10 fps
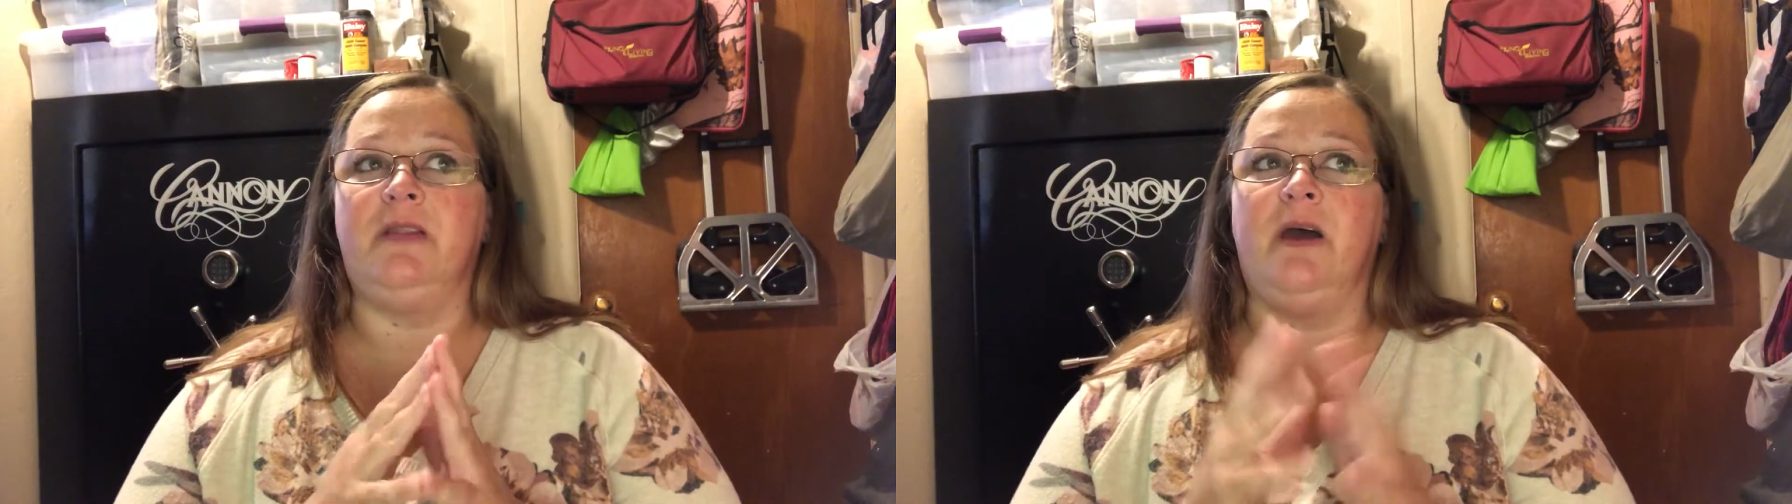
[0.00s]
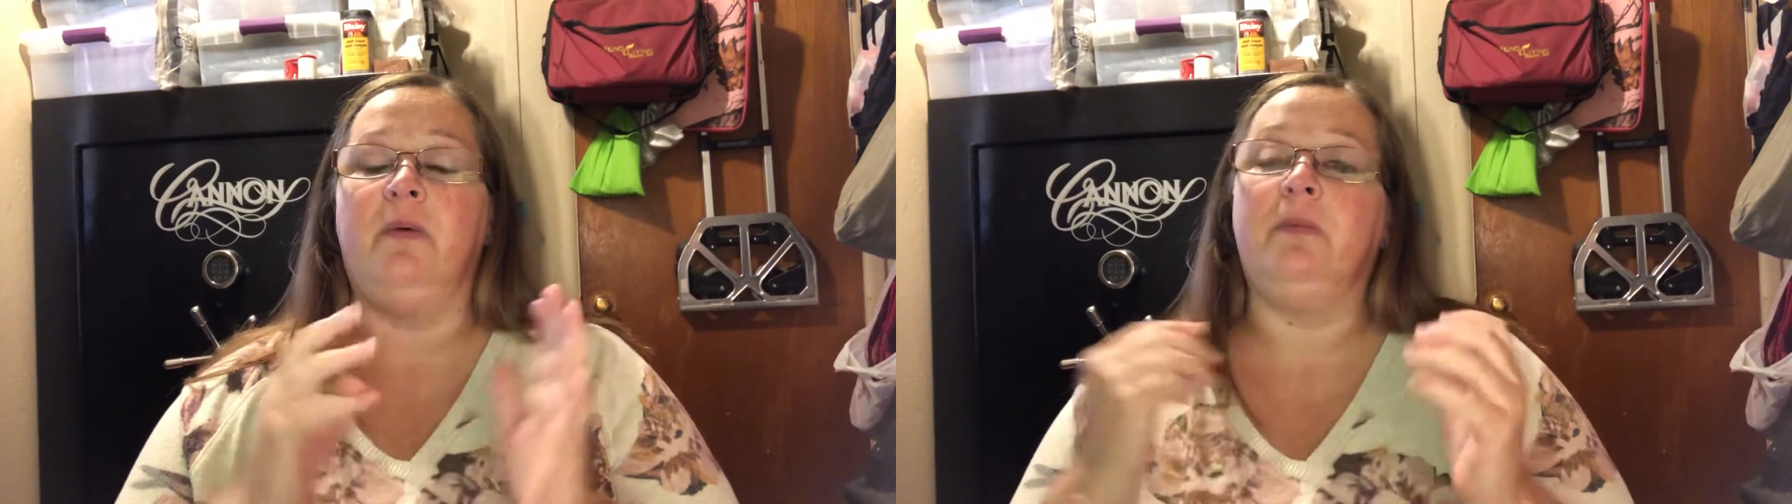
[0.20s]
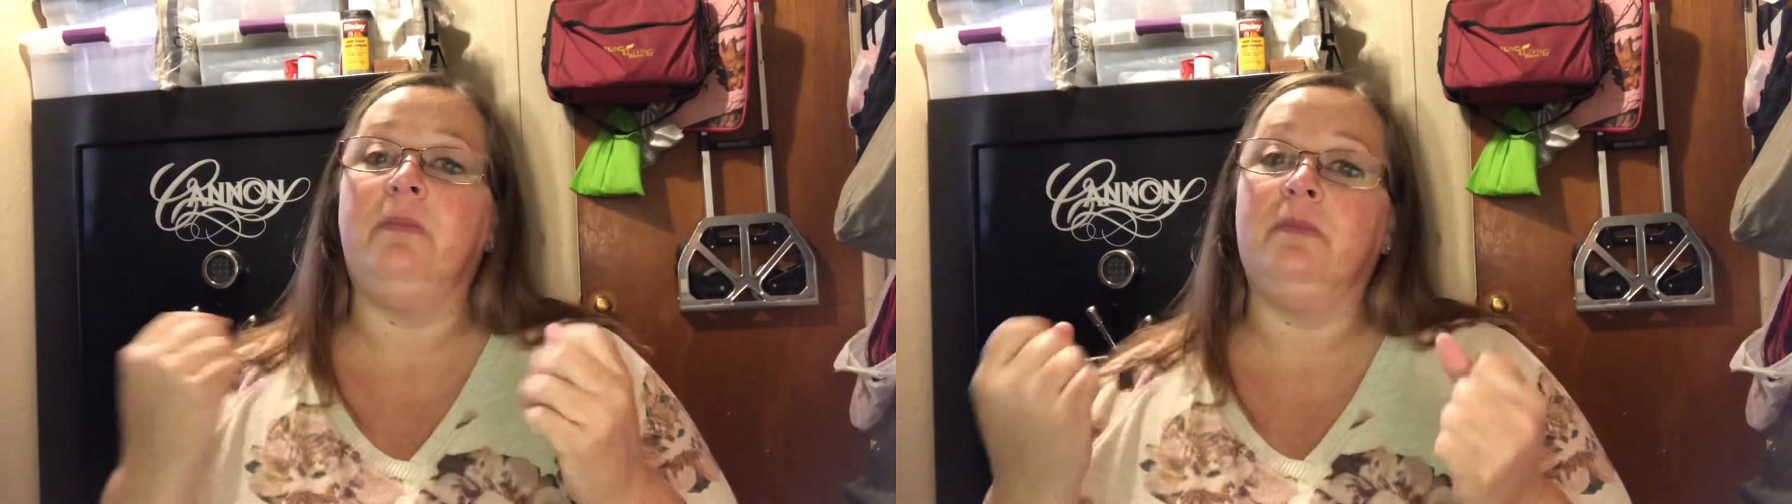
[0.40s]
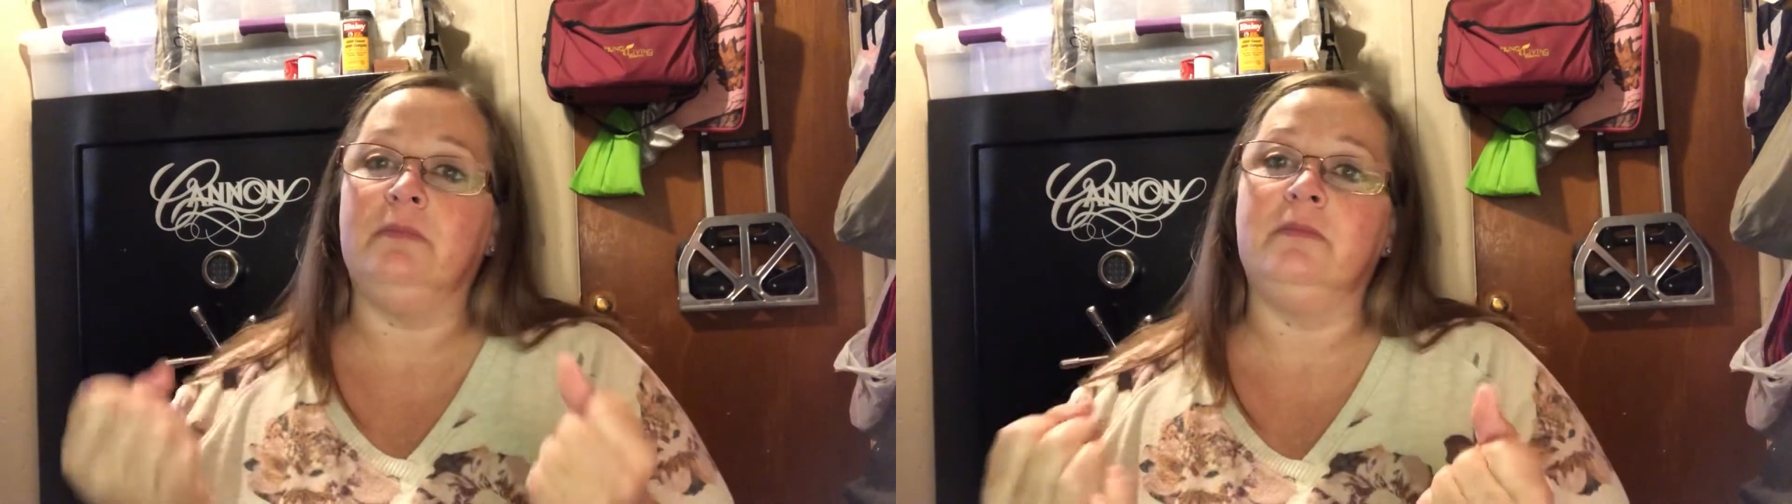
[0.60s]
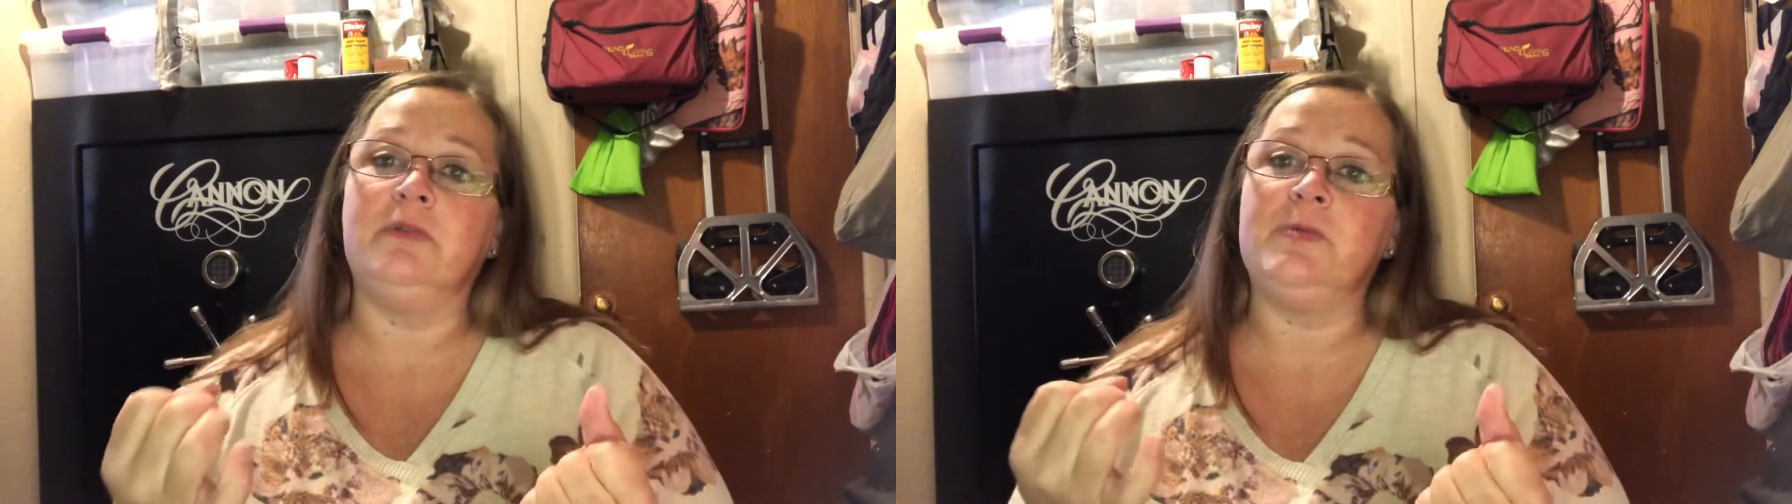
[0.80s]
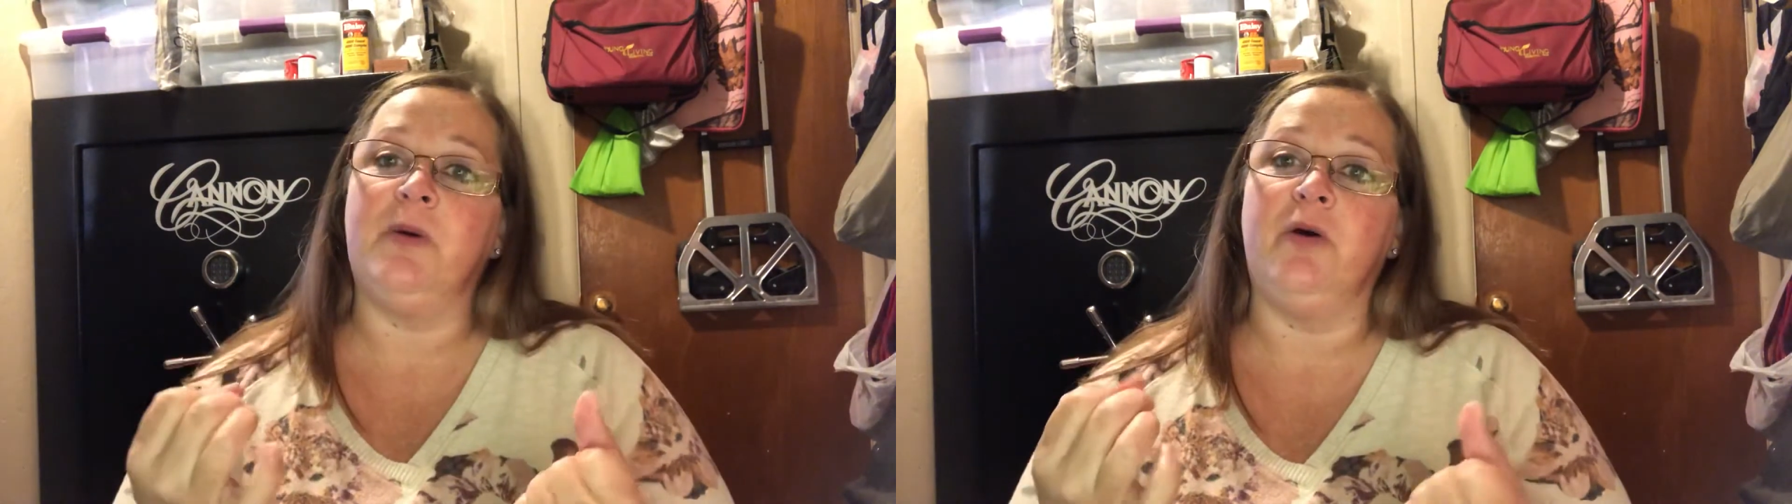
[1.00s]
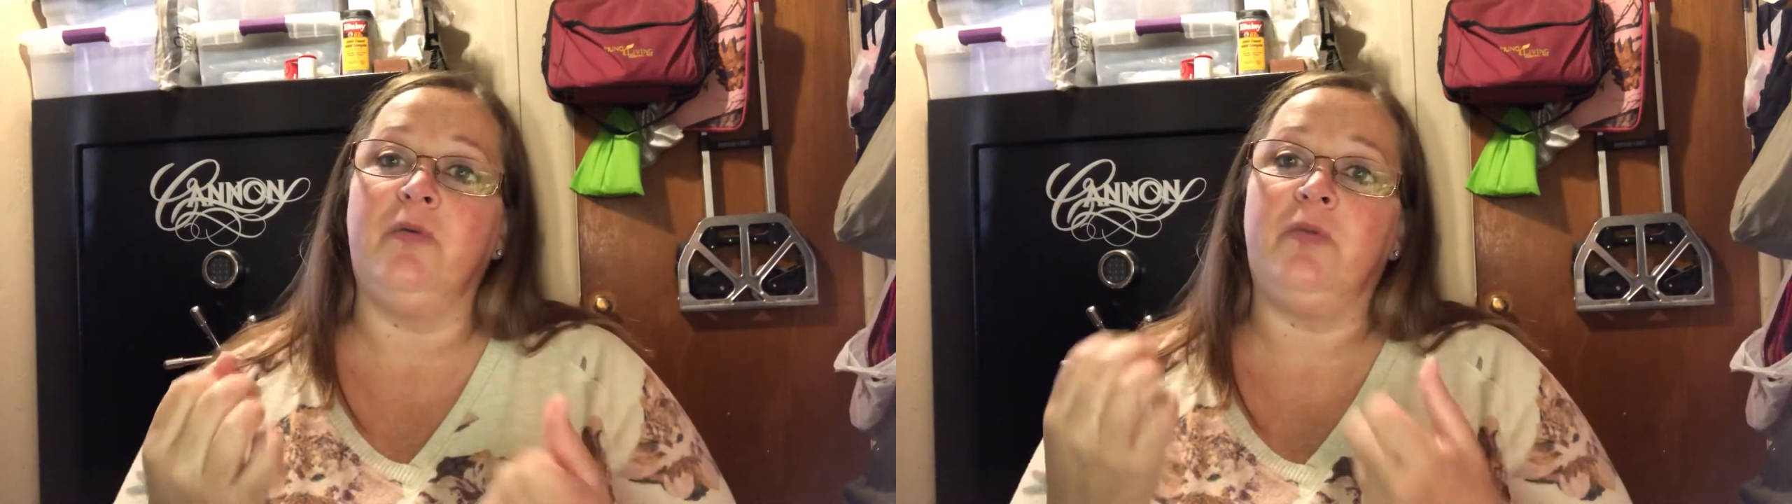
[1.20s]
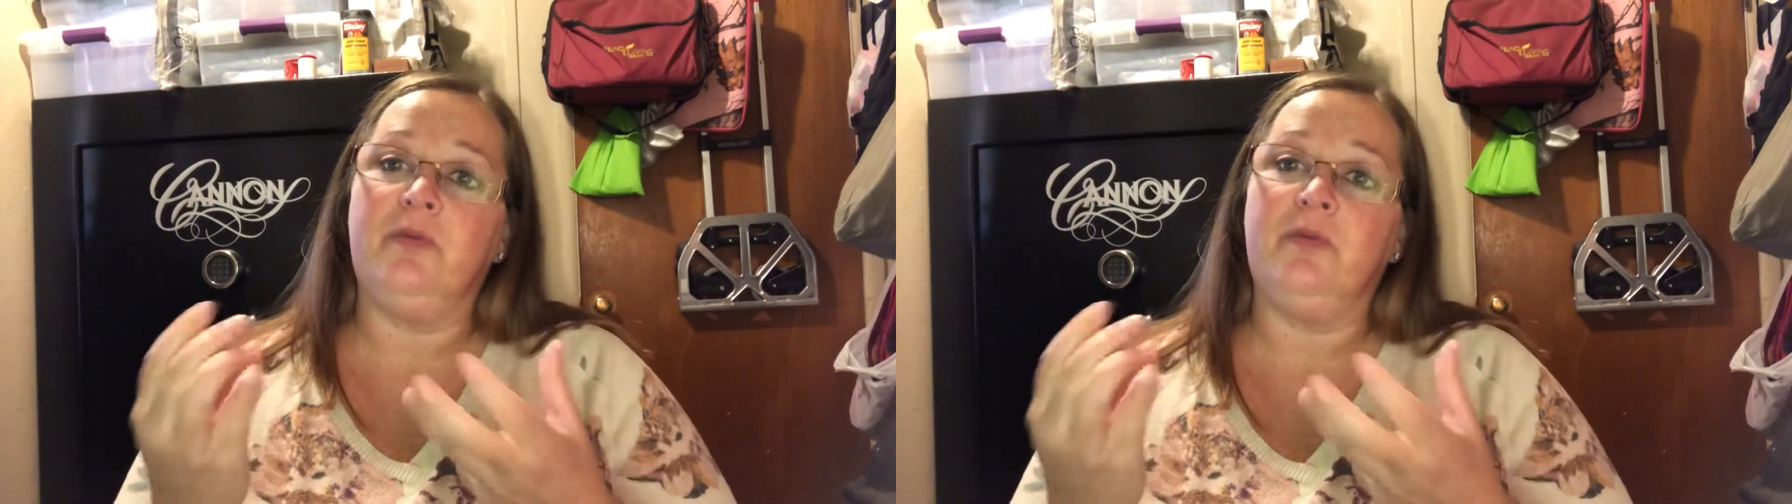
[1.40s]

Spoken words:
that was both